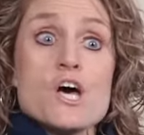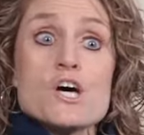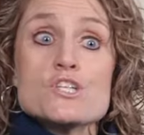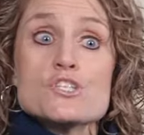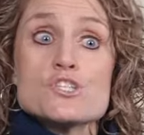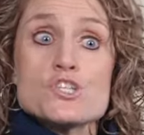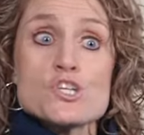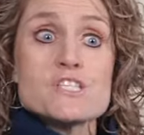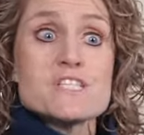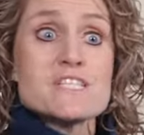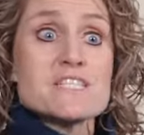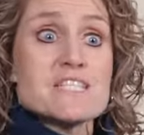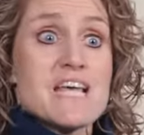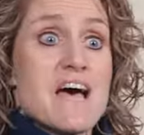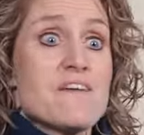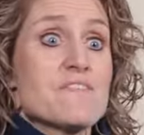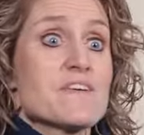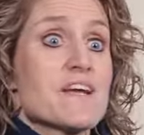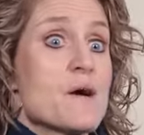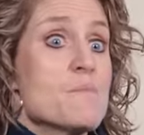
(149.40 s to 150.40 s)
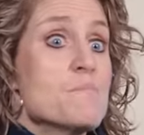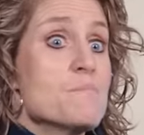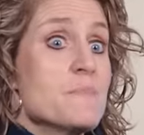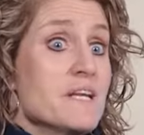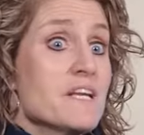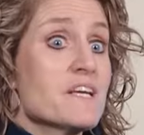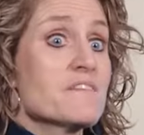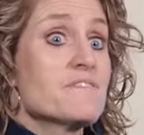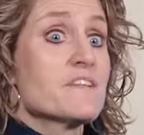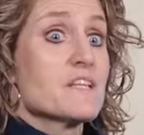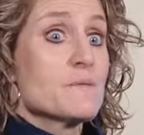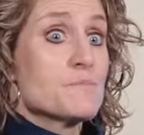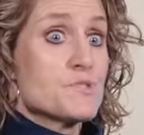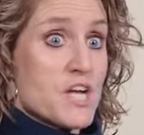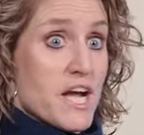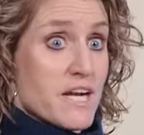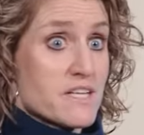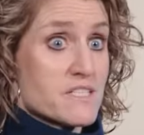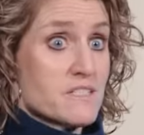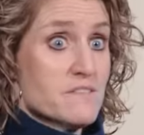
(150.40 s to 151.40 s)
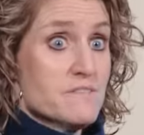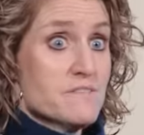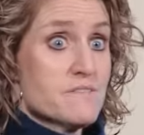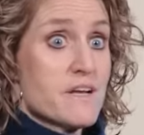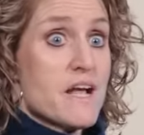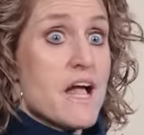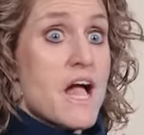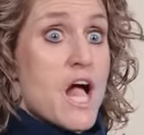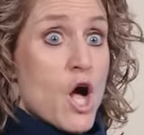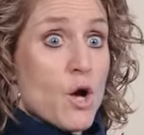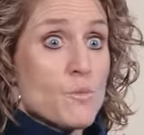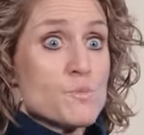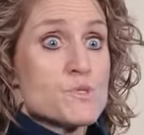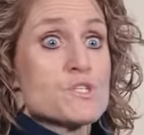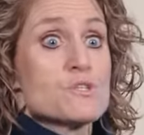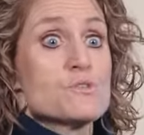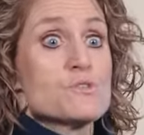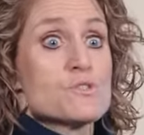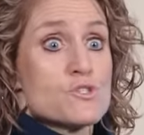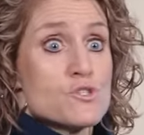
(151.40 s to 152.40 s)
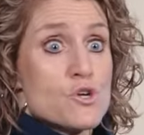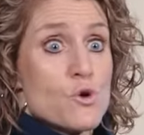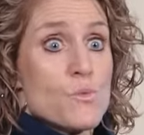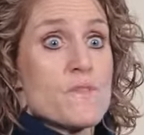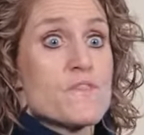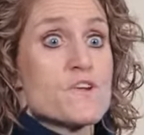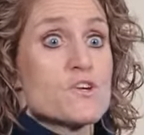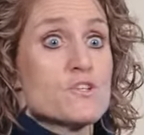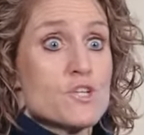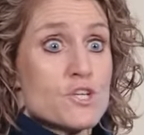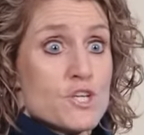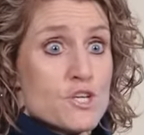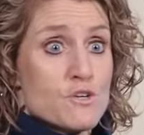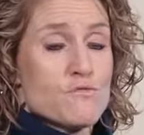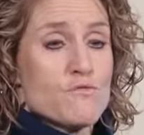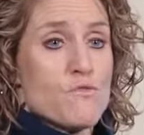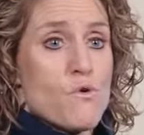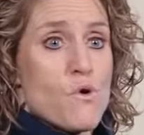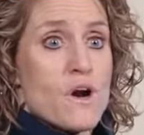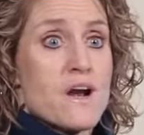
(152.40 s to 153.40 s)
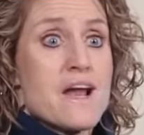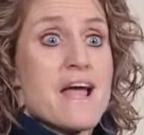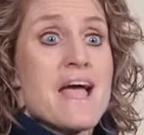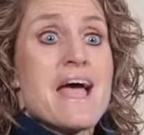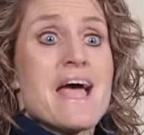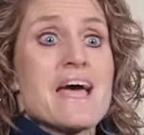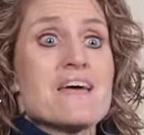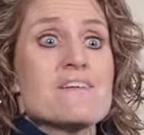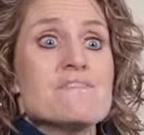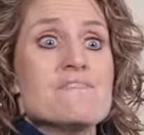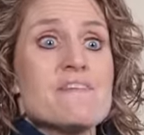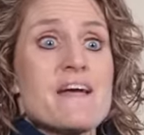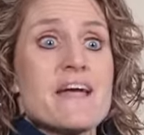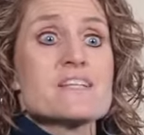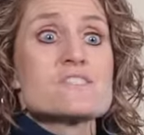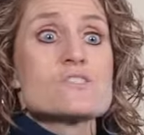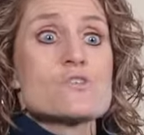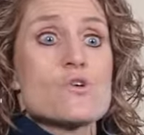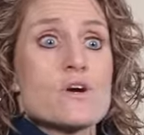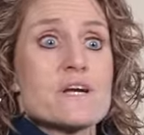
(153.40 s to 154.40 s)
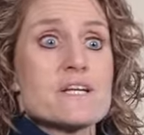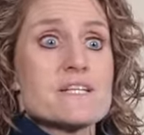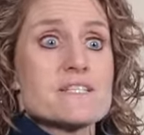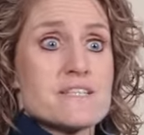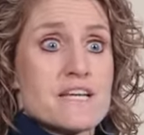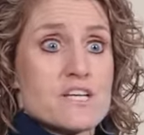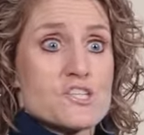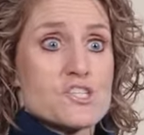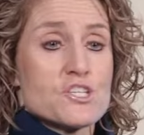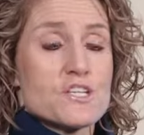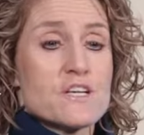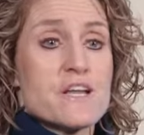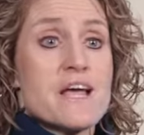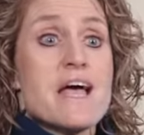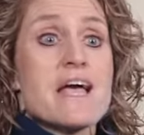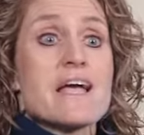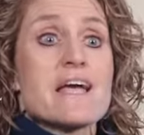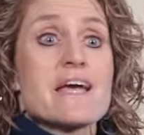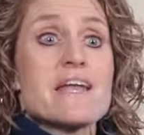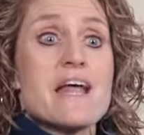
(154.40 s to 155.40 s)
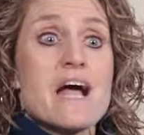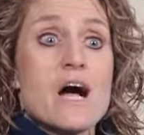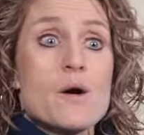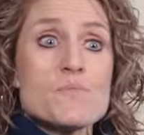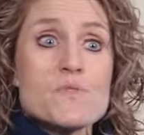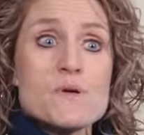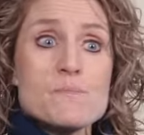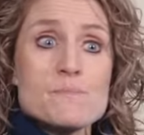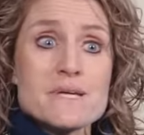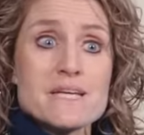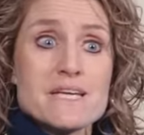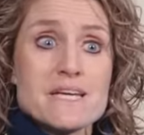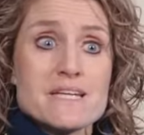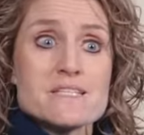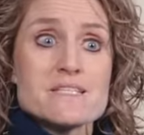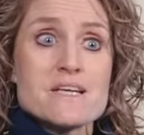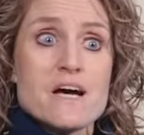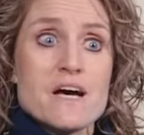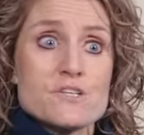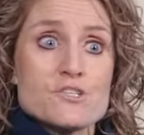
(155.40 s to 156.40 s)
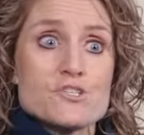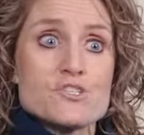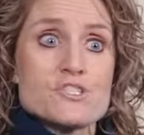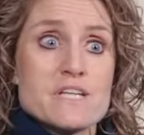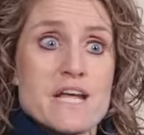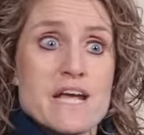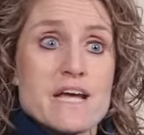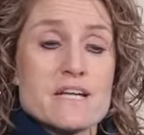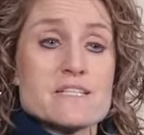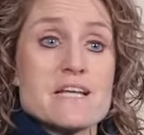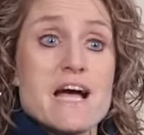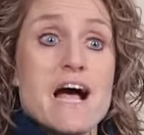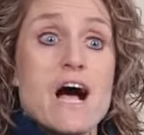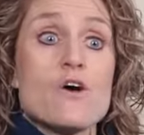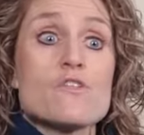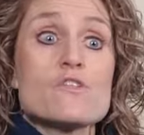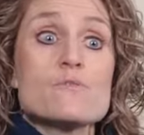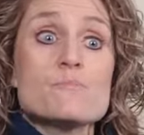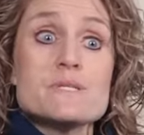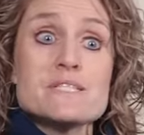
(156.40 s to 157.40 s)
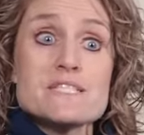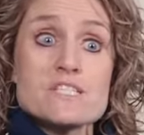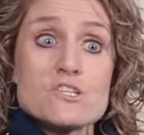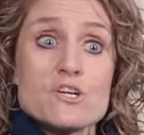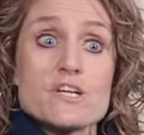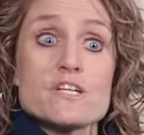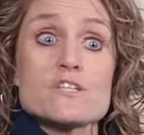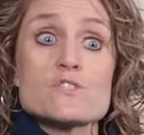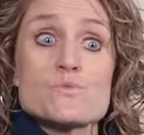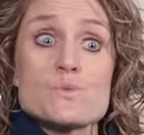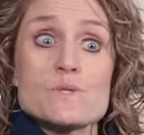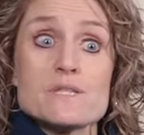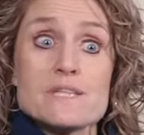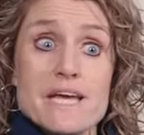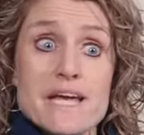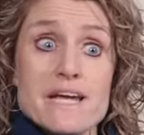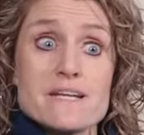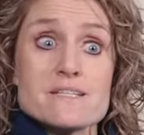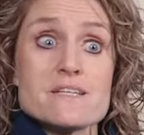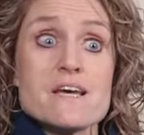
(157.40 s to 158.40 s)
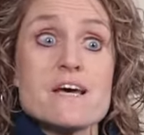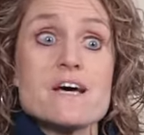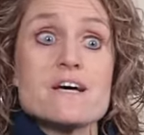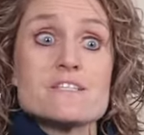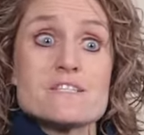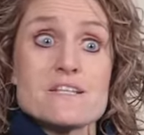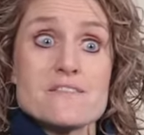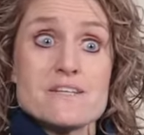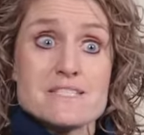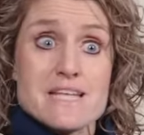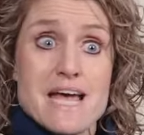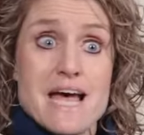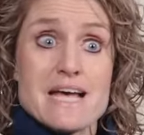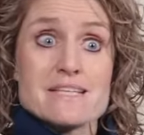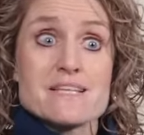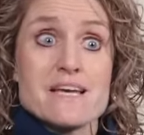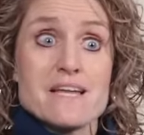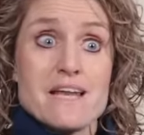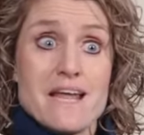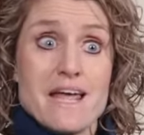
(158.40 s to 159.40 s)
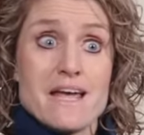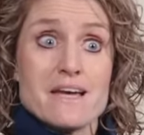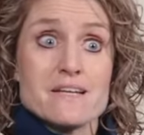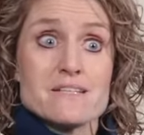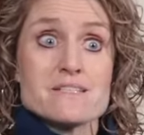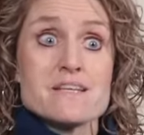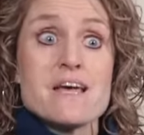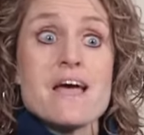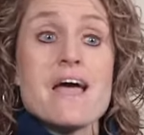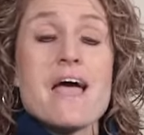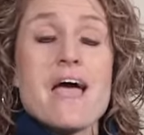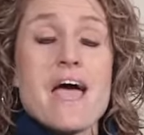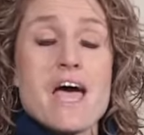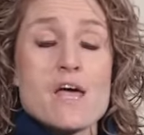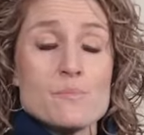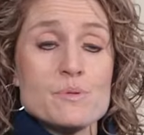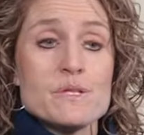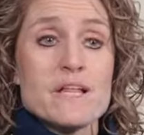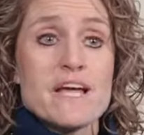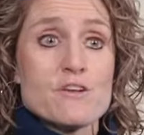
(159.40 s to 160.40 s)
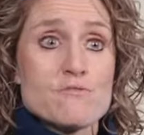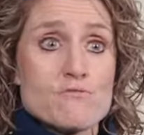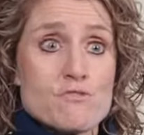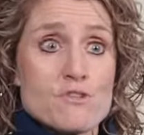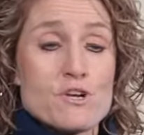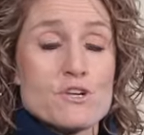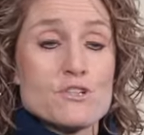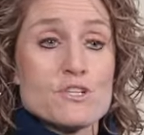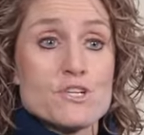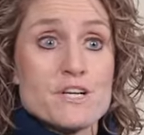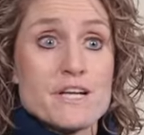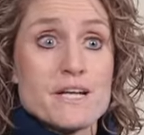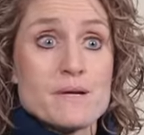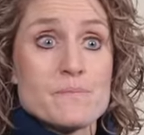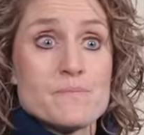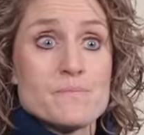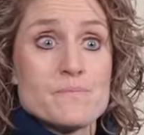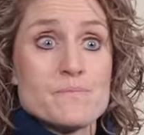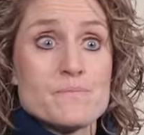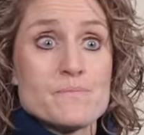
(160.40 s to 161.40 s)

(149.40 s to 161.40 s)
Just as having a meaningful objective helps students know what they're looking for, advanced organization can help them begin to understand how the materials relate to the task at hand and plan for their learning.